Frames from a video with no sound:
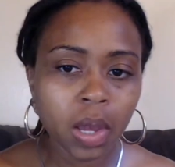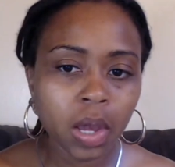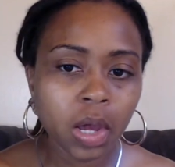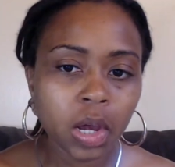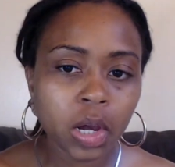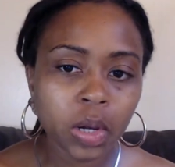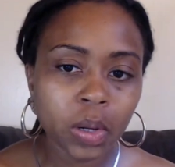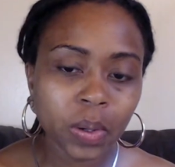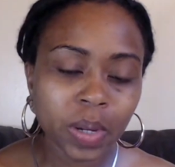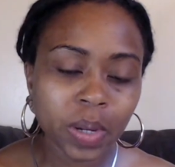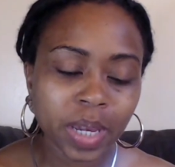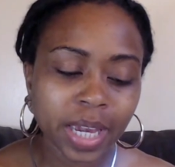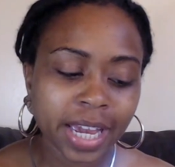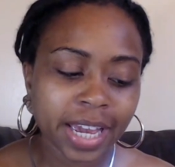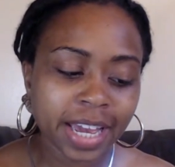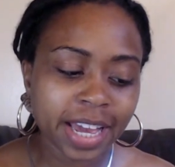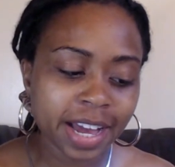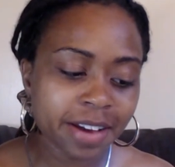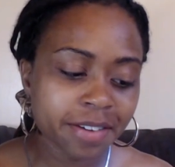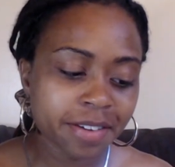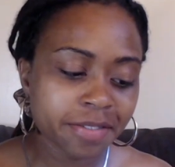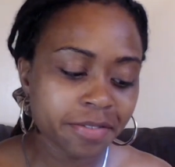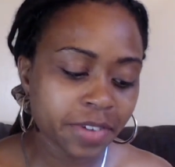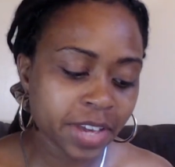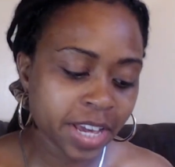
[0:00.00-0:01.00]
Okay,
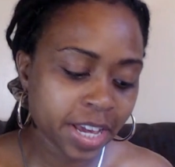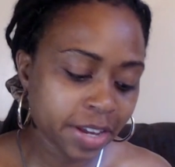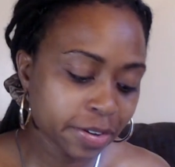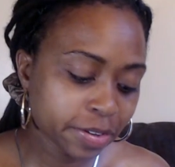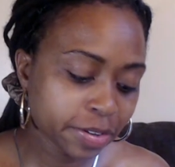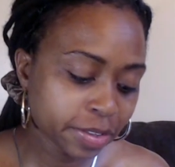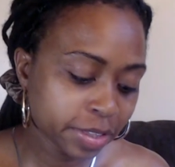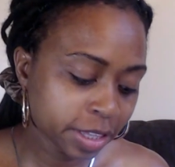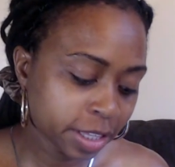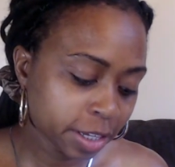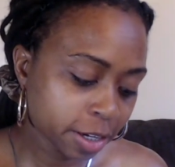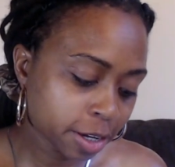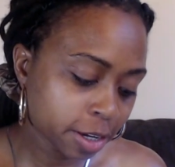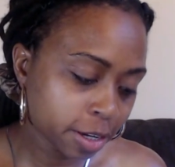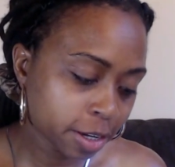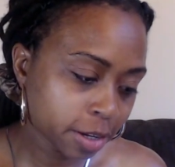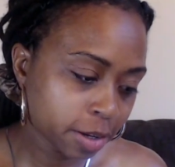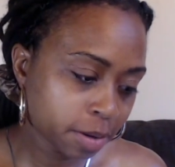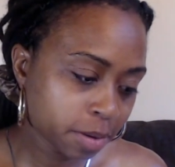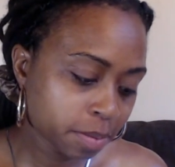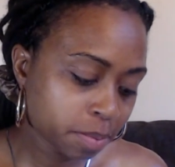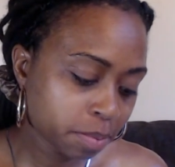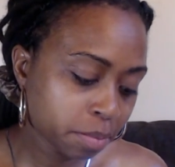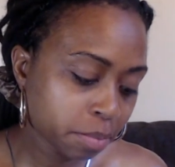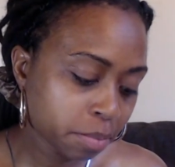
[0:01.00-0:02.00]
I found
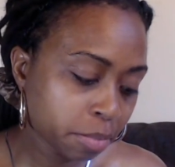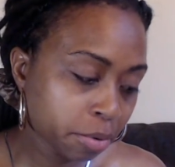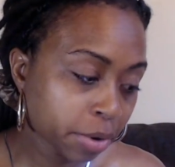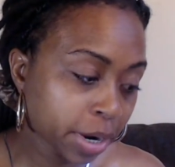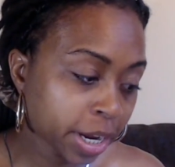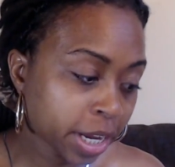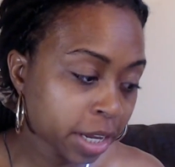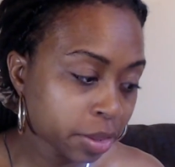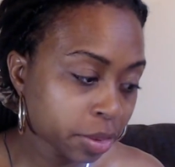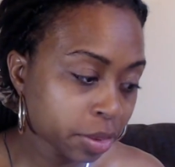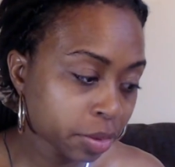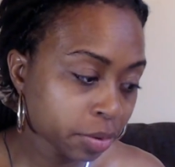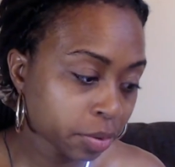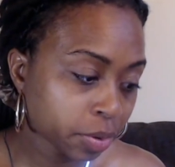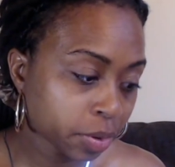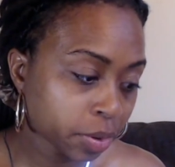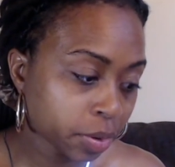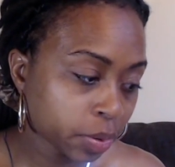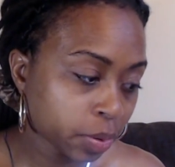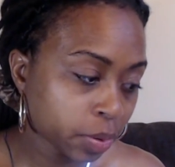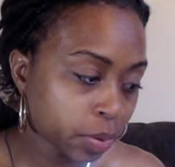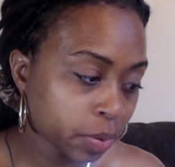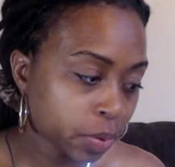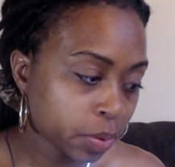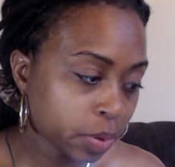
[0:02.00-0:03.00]
the
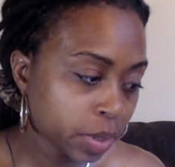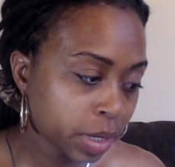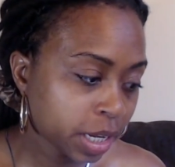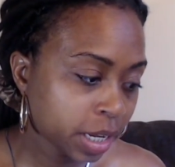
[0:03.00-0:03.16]
breakthrough